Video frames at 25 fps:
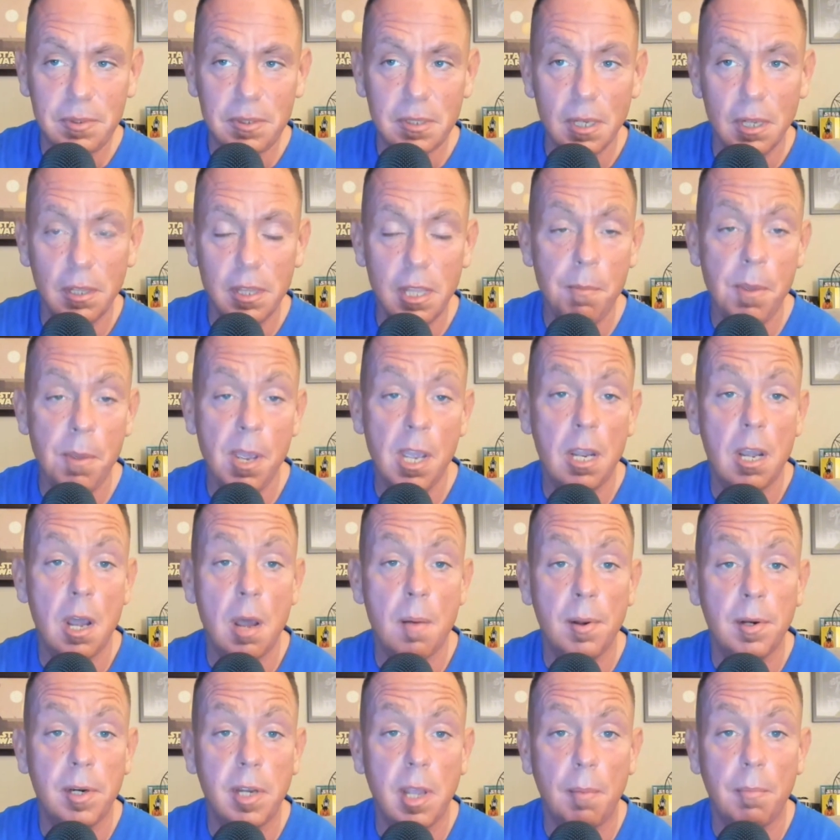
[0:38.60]
leave me a
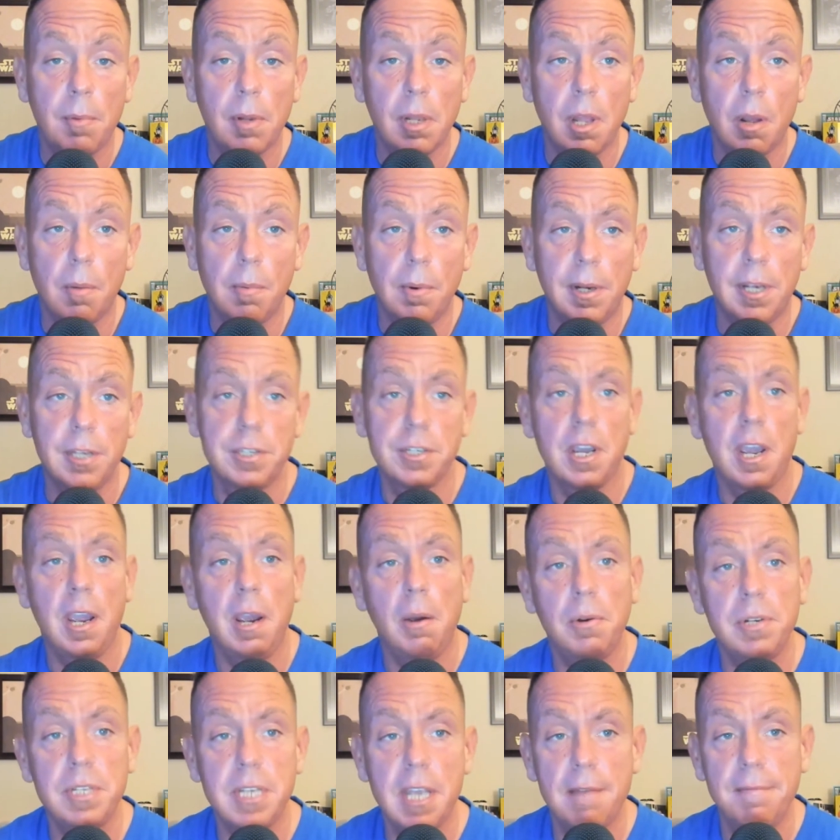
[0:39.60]
comment down below, because I
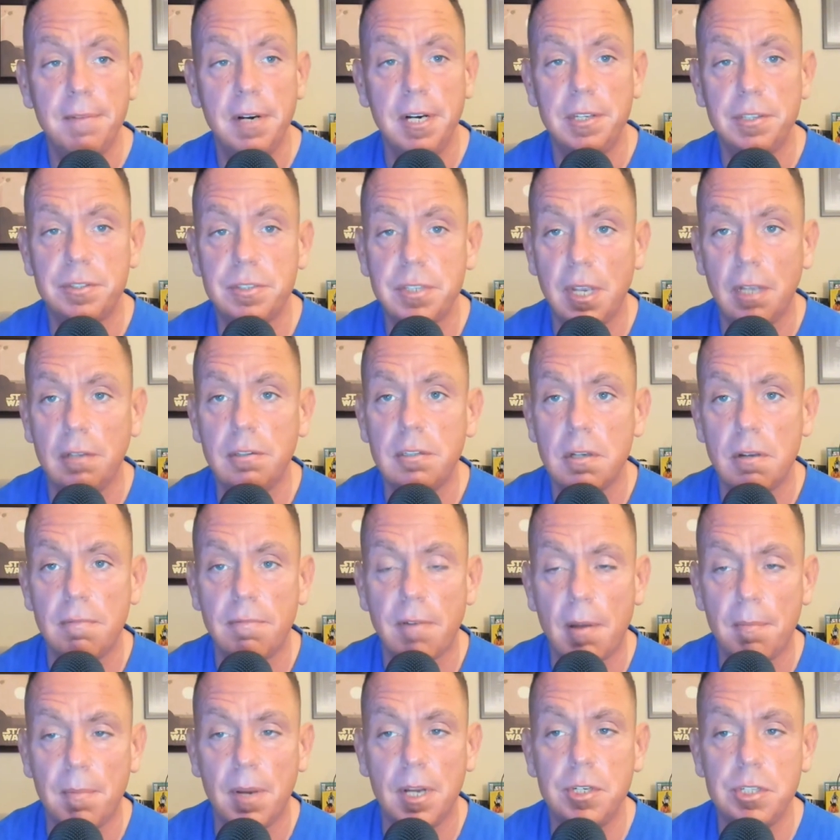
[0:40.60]
always have an incentive
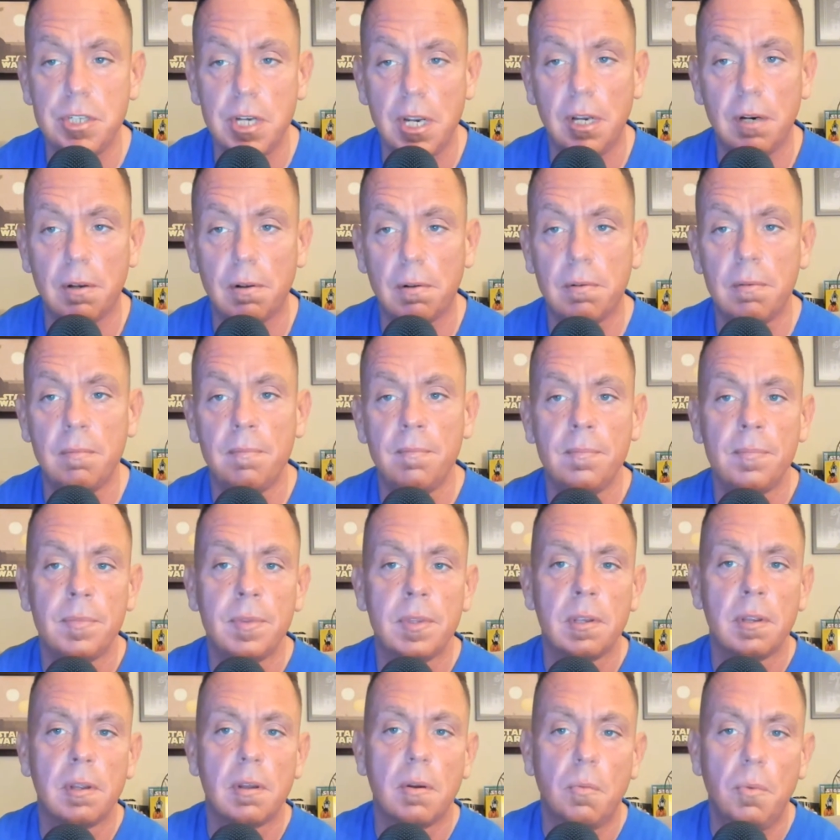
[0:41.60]
on my channel.
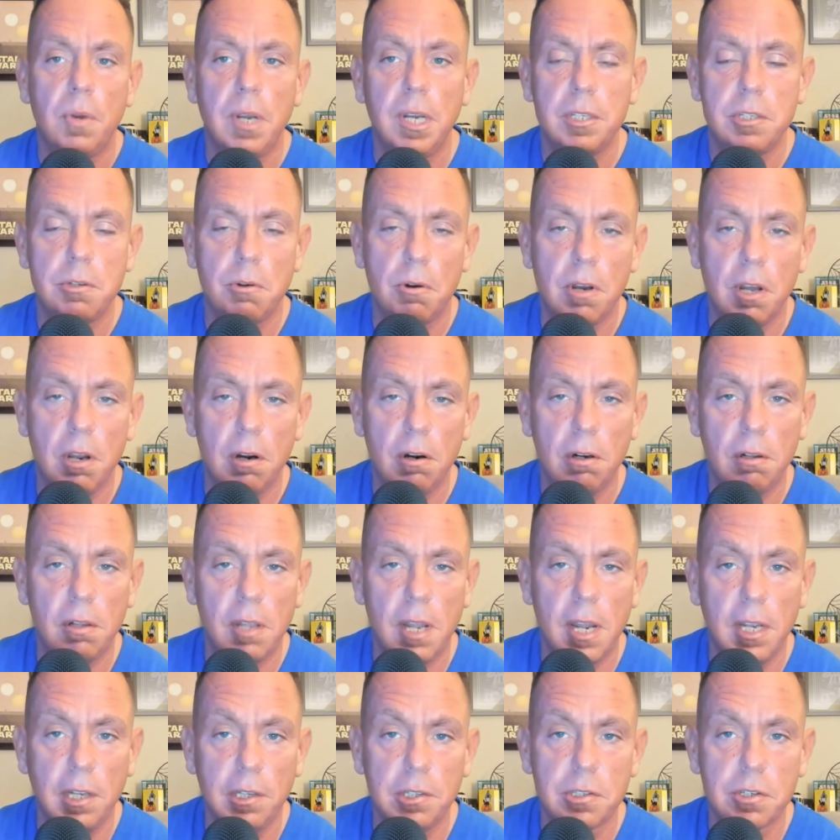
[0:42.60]
We get to 100
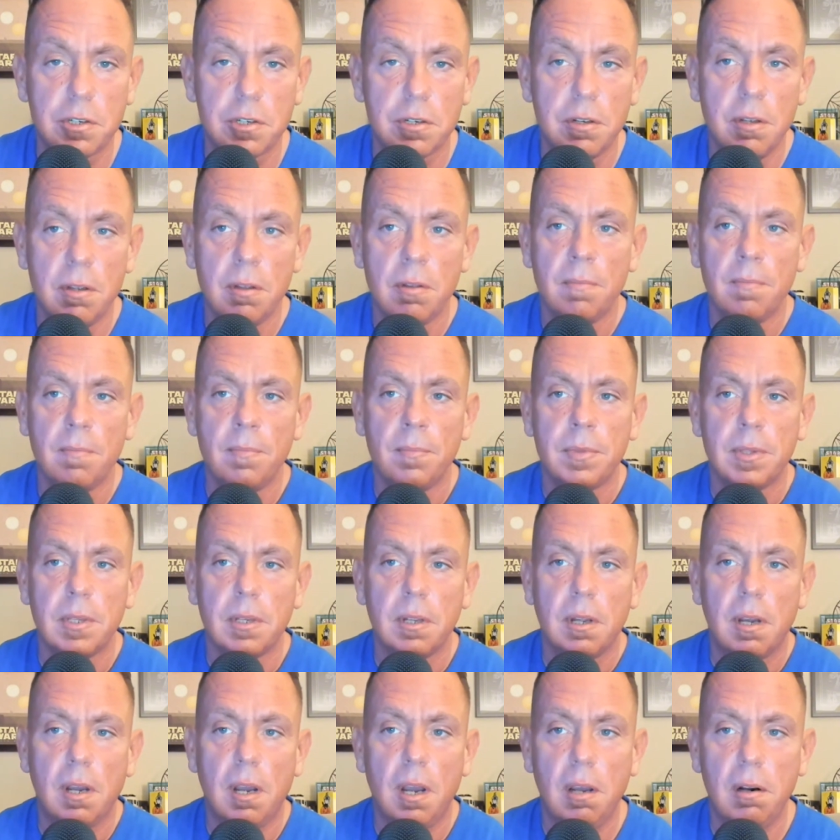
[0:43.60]
likes,
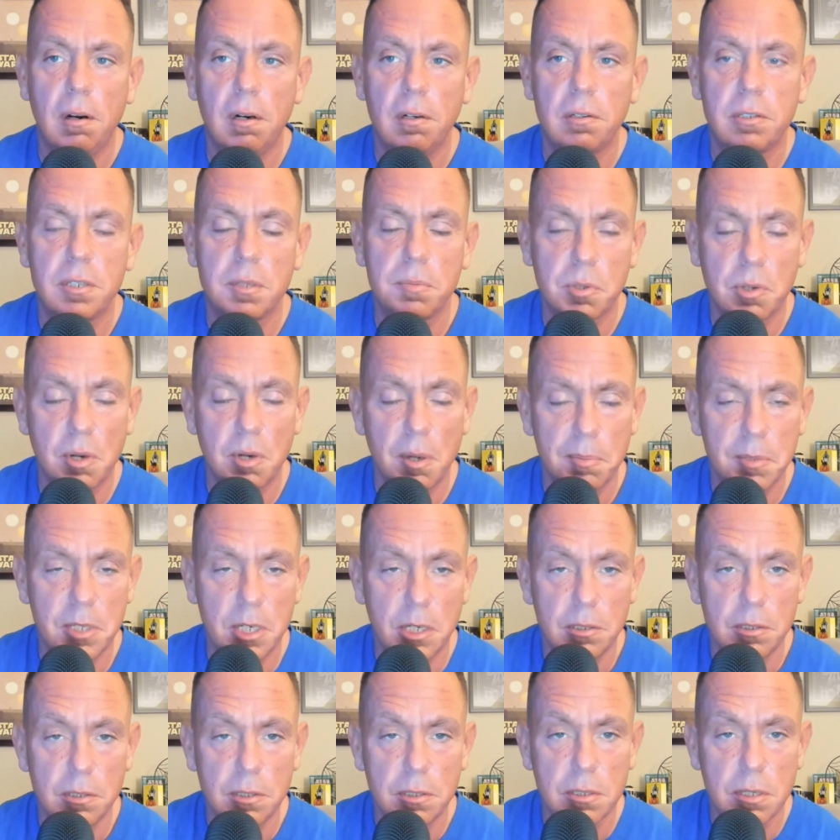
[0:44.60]
100
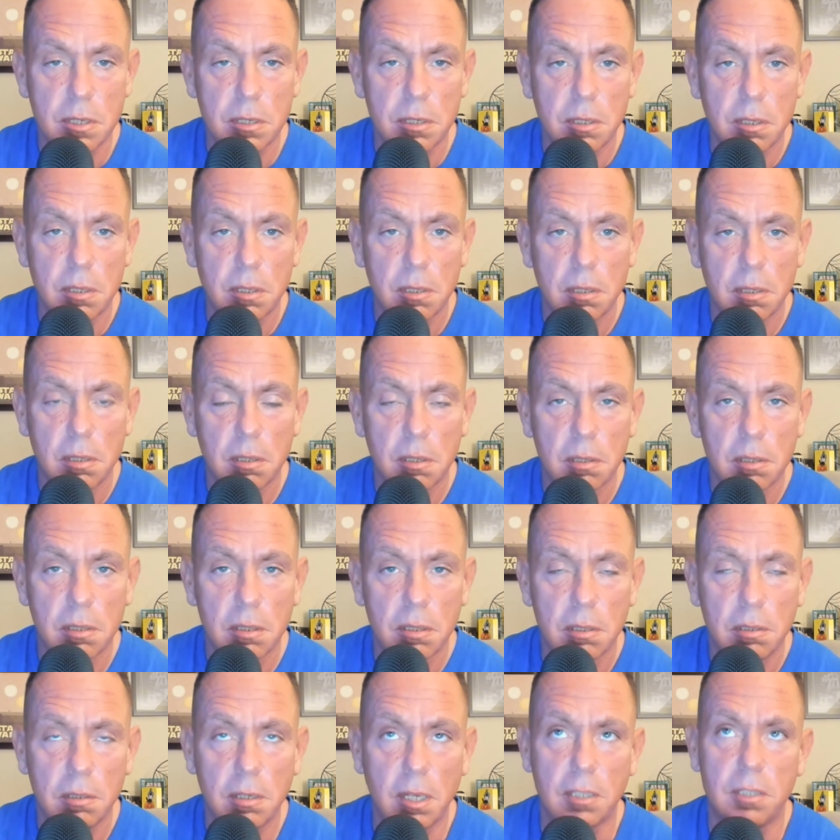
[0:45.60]
subscriptions.
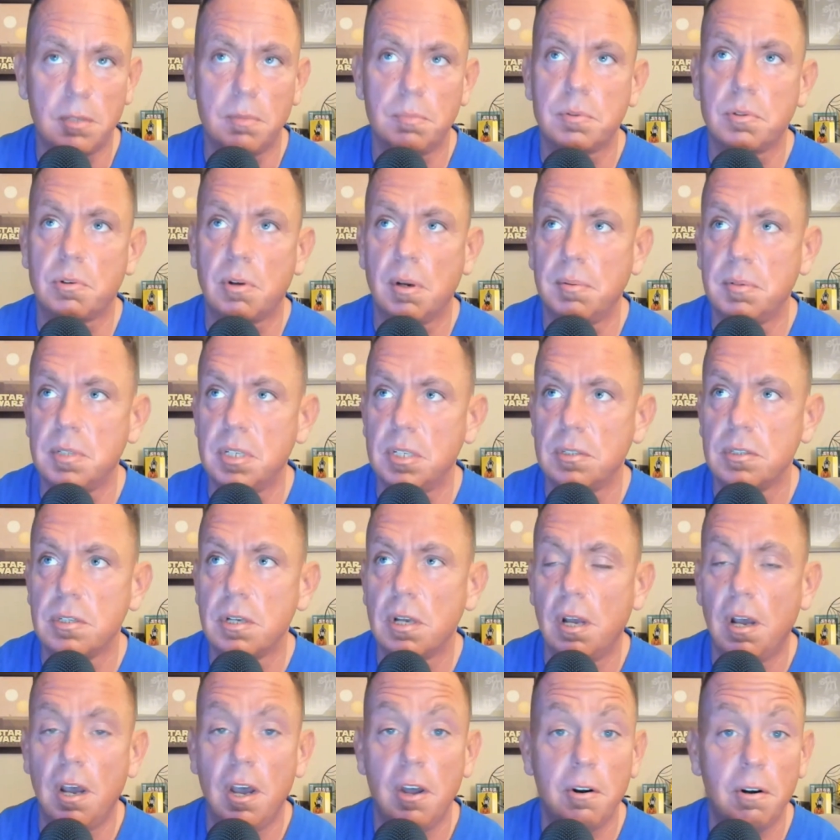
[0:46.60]
Not subscriptions.
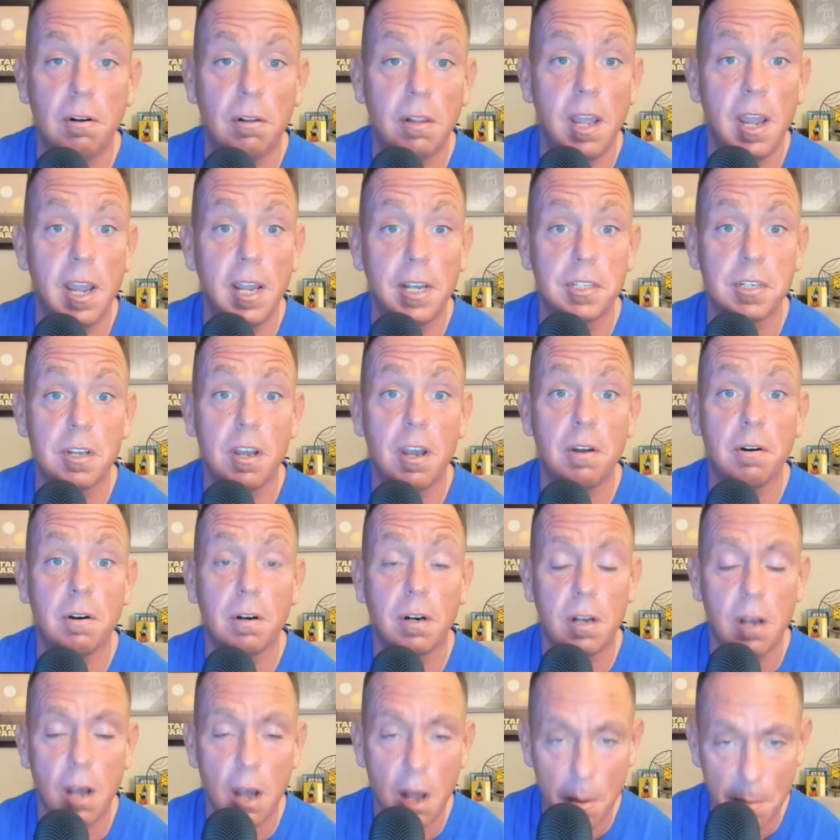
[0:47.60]
100 likes,
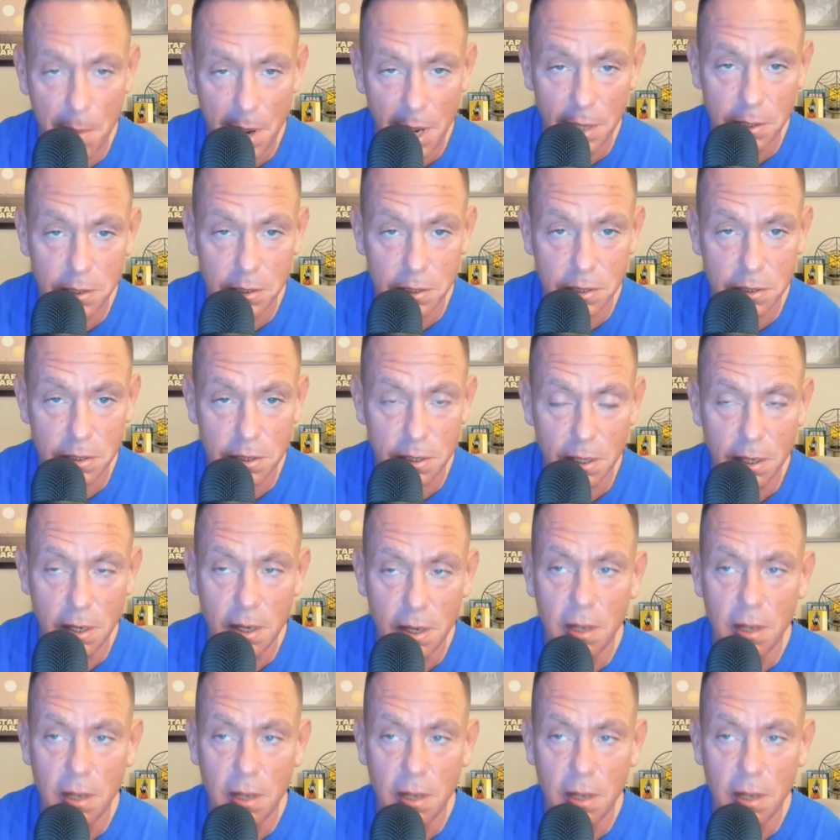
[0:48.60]
100 comments.